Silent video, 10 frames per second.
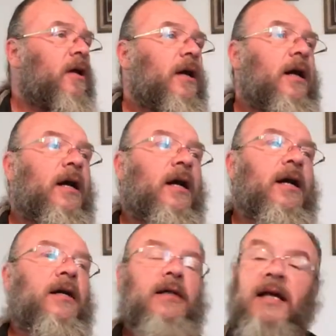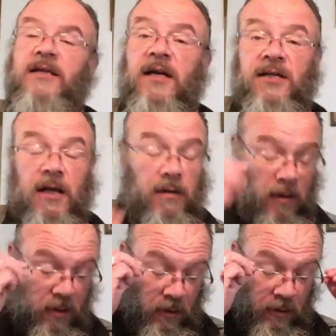as I said
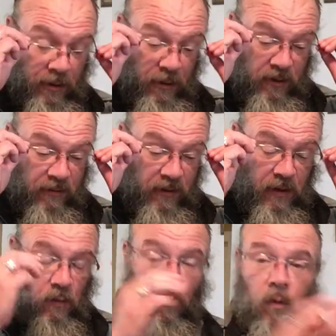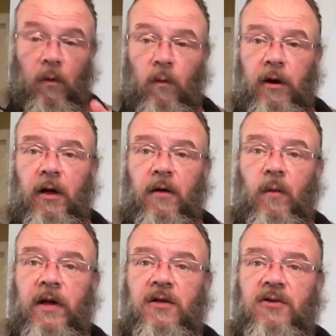earlier on the video, we're working on a
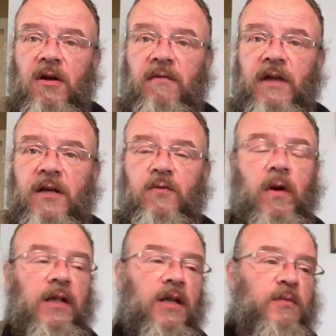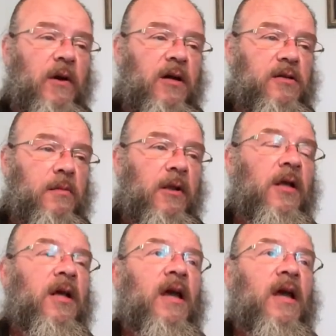way to solve that as quickly as possible.